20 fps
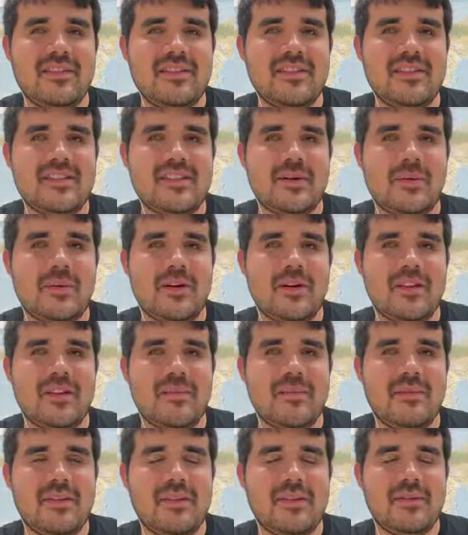somewhere
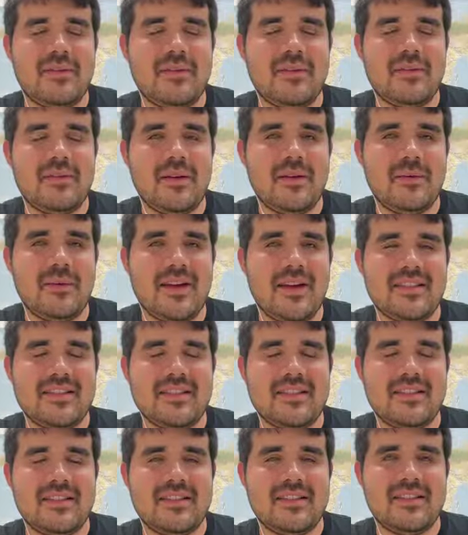in the
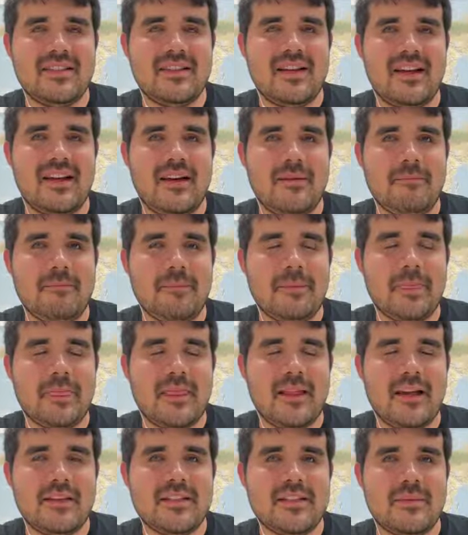Midwest,
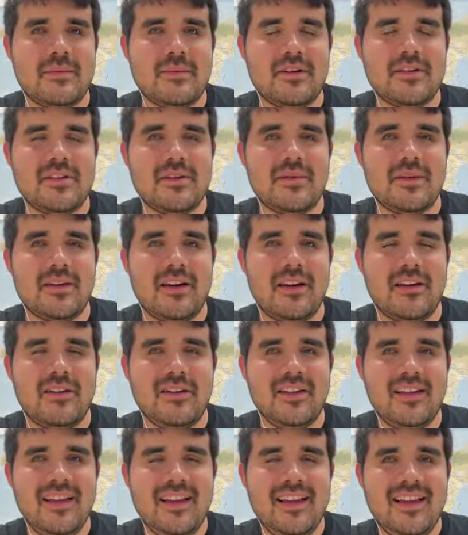a summer or two ago.
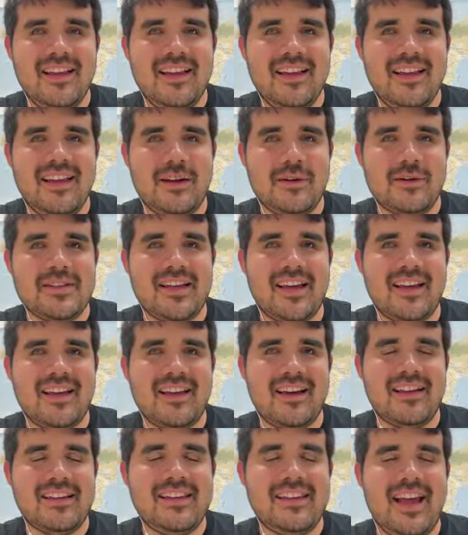And it was
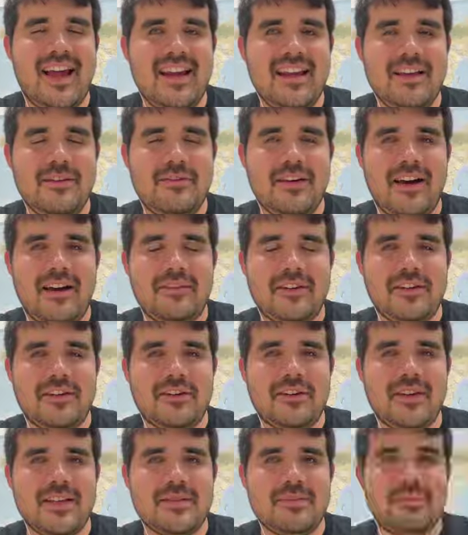like 95
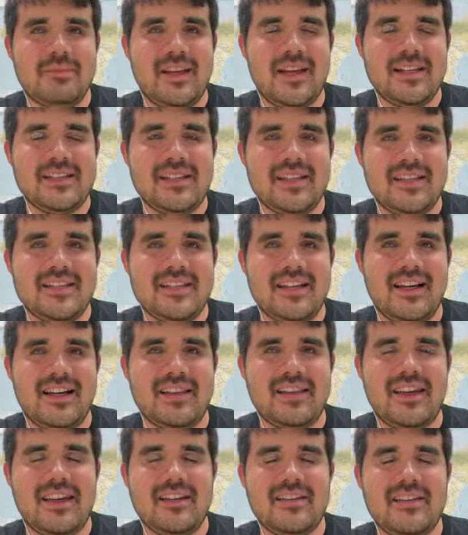degrees, blazing
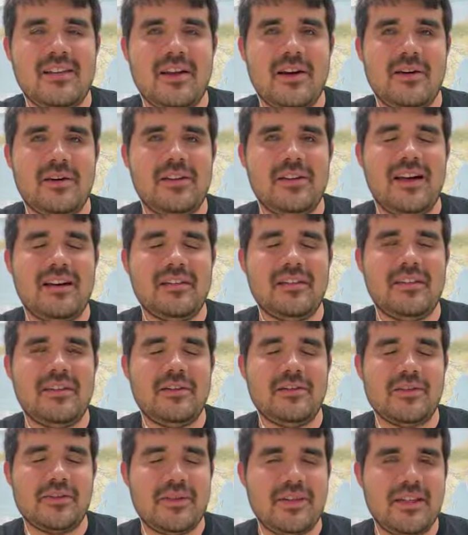sun, like no cloud,
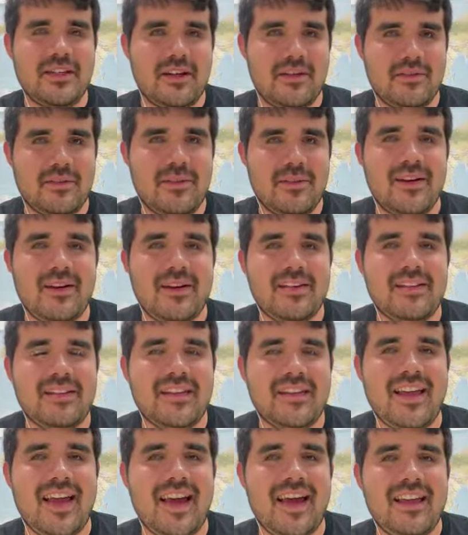no tree cover or anything
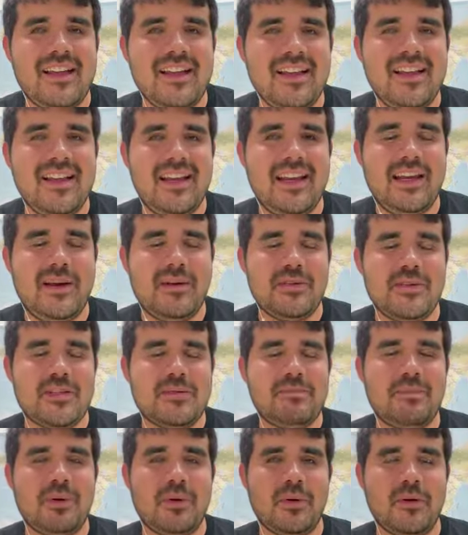like that. And he was
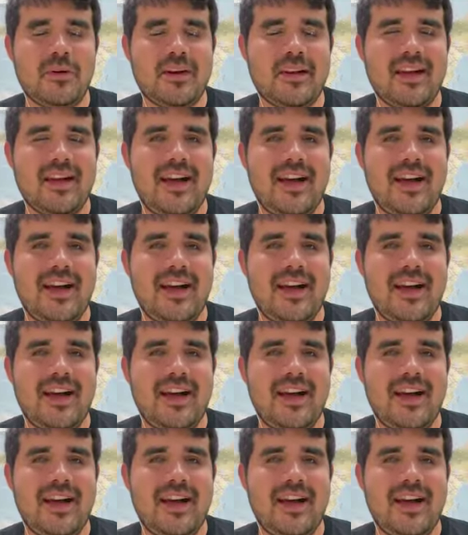just pouring